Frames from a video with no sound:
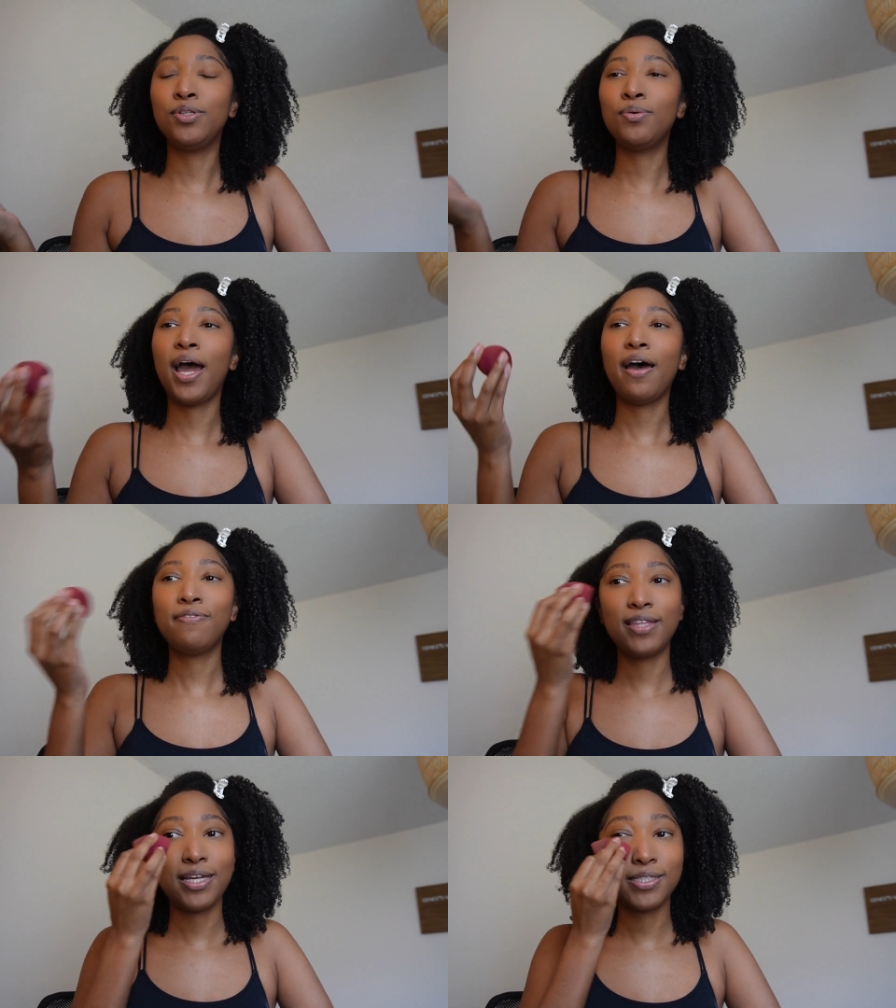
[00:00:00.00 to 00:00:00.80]
you
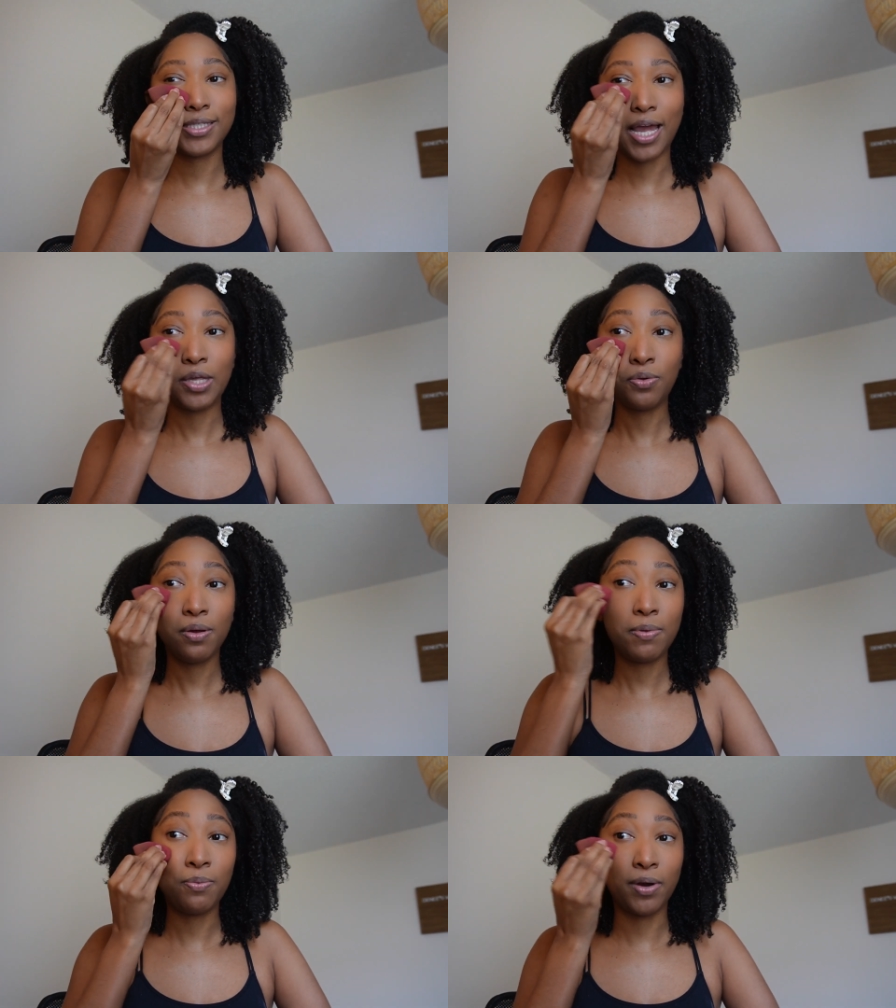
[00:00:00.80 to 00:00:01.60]
have things that you
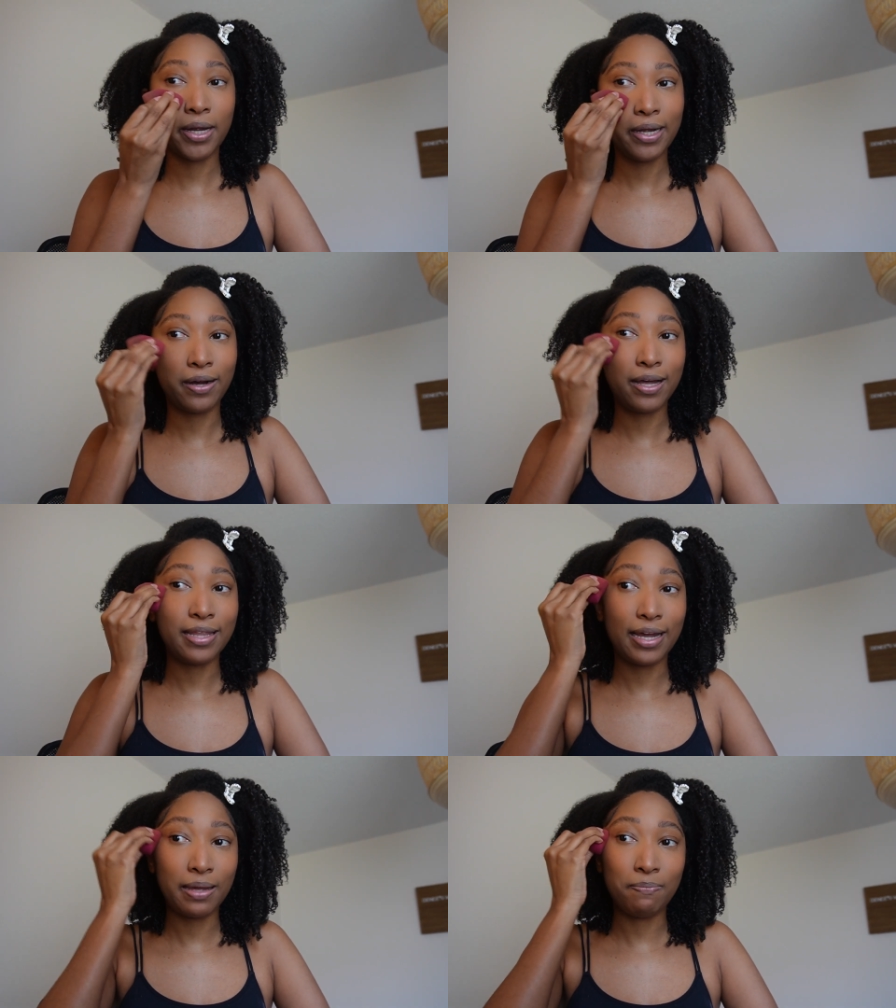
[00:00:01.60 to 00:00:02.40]
could be working on
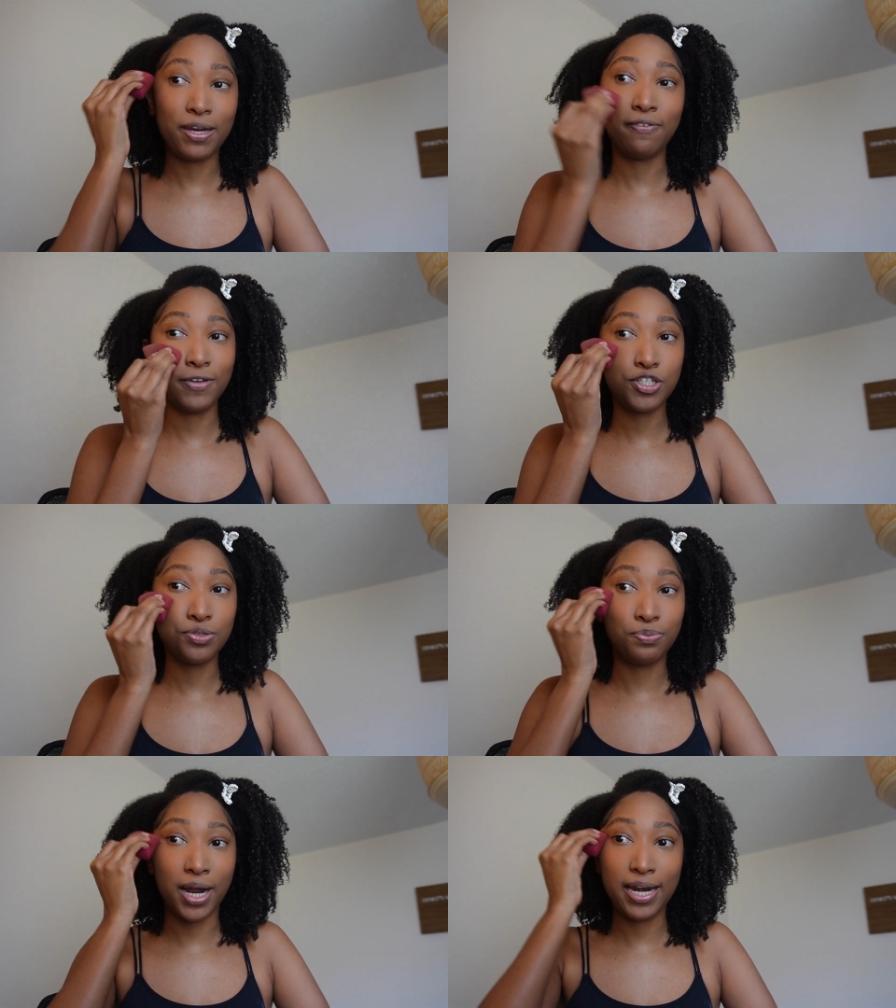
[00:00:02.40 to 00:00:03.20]
that can benefit
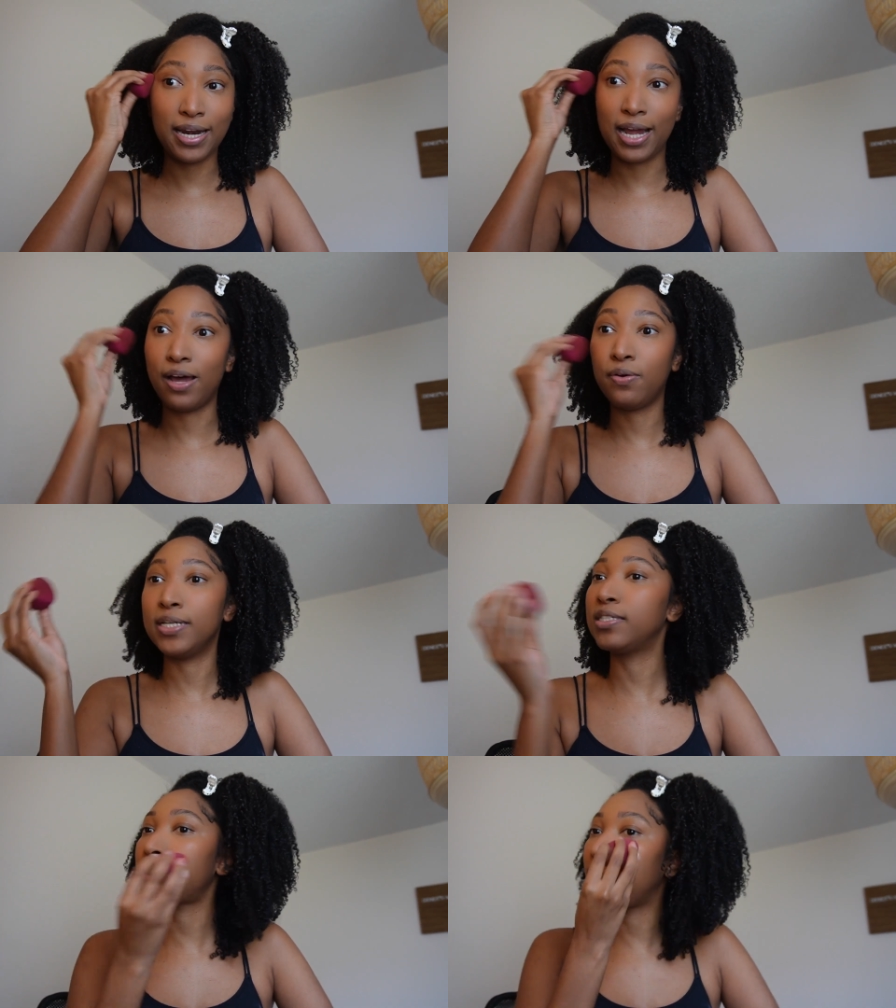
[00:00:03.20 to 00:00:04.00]
you right now
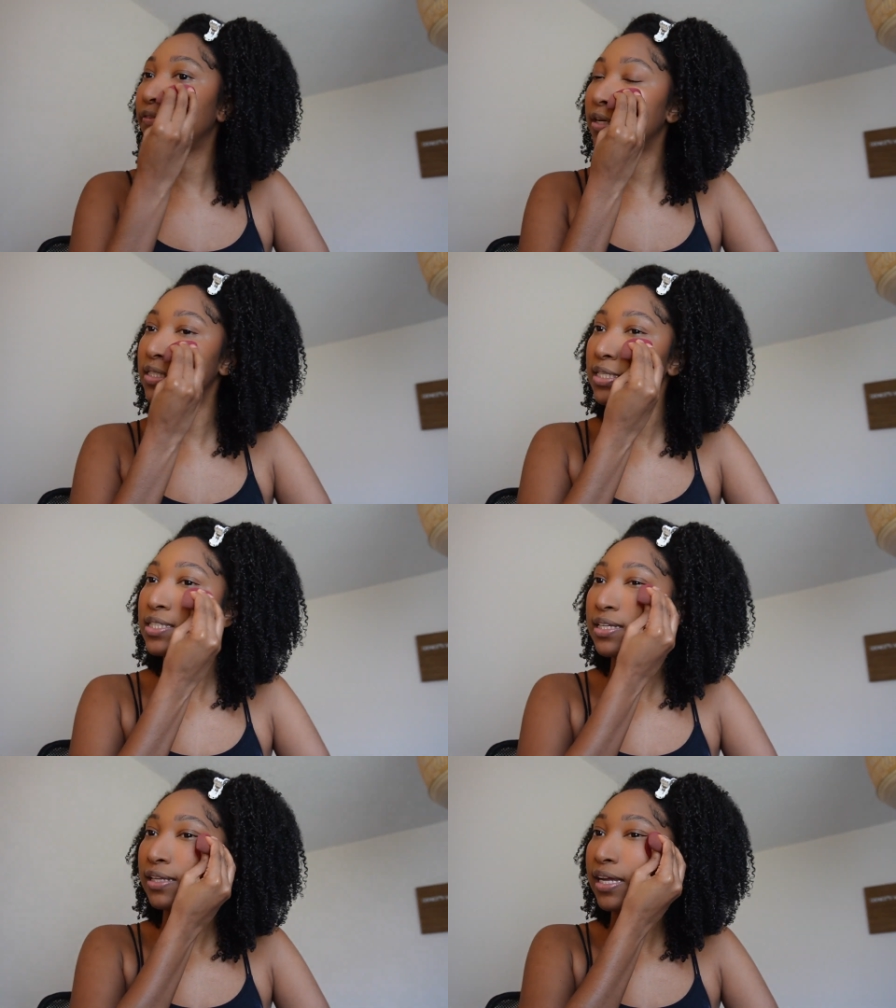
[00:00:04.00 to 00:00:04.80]
instead of
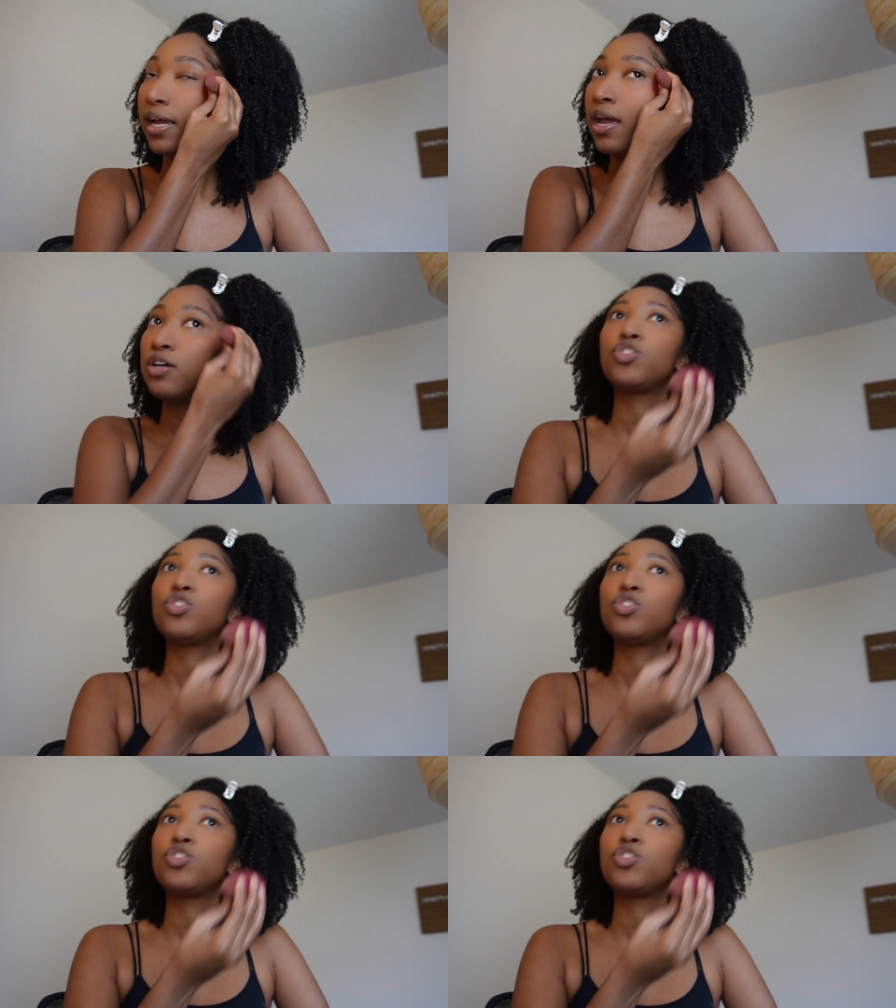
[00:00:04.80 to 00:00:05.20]
consistently